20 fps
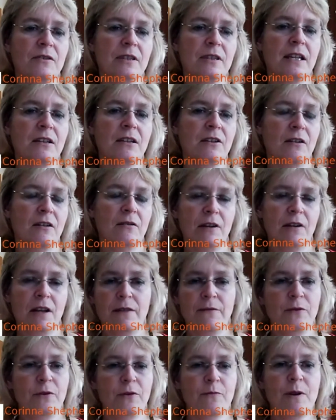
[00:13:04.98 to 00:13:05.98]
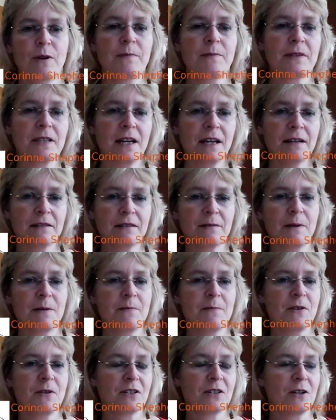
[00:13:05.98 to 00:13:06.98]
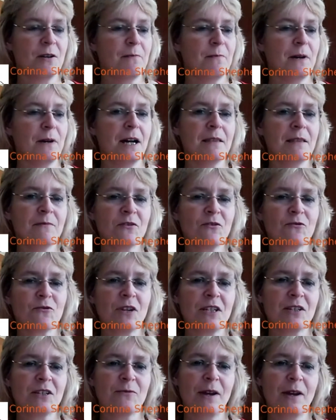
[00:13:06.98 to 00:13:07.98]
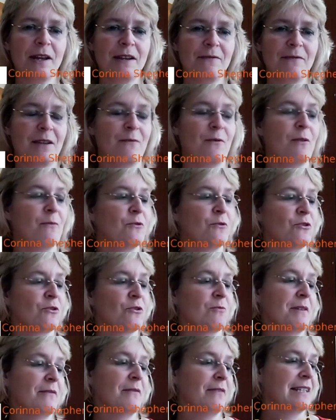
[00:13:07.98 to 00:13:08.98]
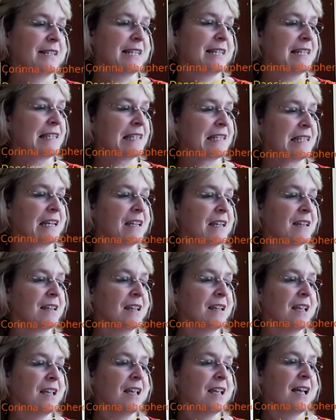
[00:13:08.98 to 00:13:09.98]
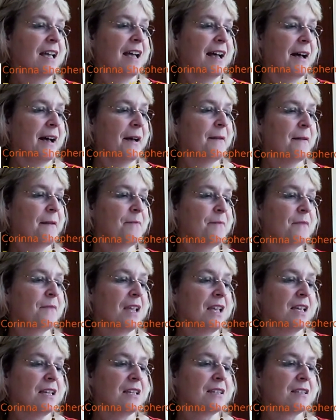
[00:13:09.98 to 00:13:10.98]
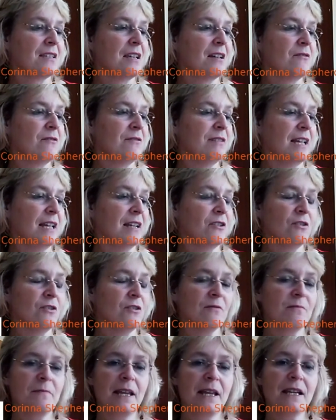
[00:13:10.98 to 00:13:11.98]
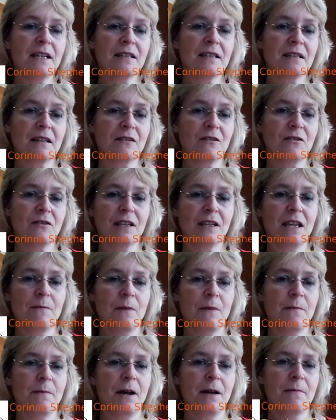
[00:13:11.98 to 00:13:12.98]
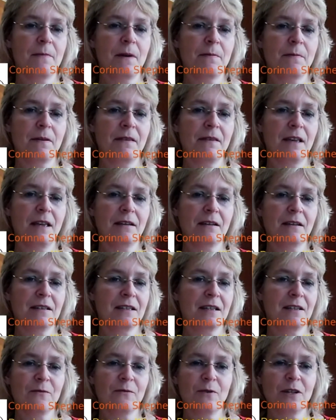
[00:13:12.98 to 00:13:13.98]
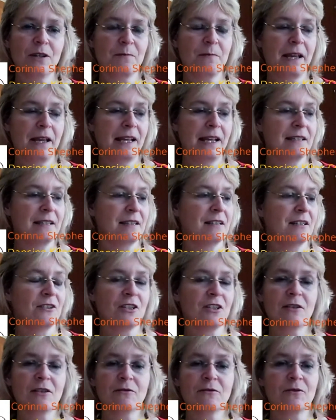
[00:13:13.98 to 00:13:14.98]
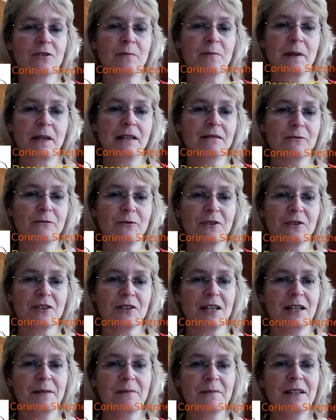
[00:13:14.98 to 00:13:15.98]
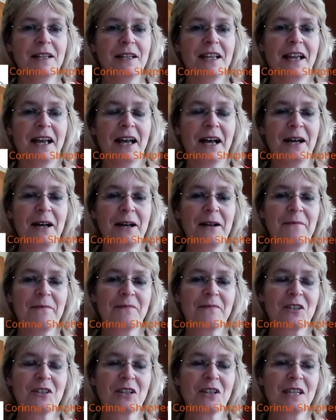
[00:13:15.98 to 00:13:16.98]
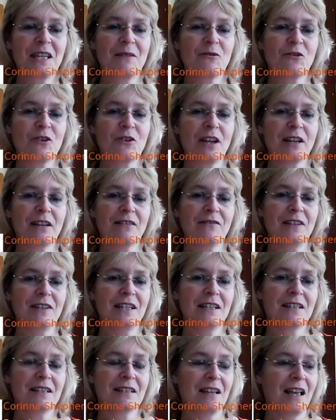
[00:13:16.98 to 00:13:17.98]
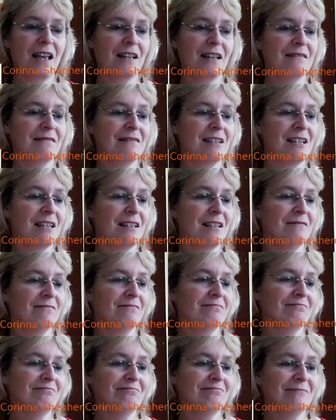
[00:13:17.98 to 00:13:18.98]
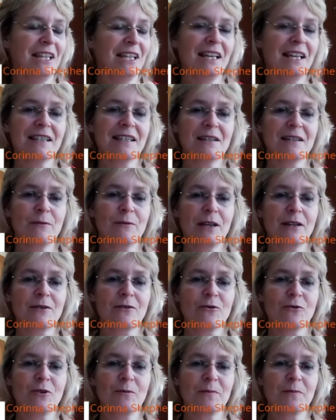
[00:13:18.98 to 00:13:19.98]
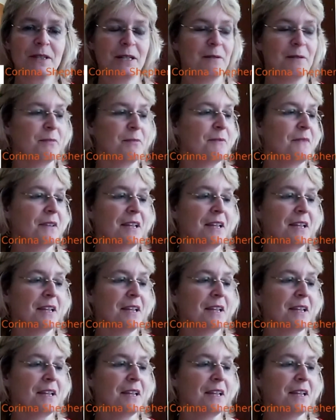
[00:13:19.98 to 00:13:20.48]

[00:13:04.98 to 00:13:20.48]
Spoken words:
they can go live on the website so people can start buying them straight away if they want, which would be fantastic. So yeah, good mix. I've got to keep my mind mapping there because otherwise my head's in a total spin all the time. So keep track of it and yeah, see what else crops up.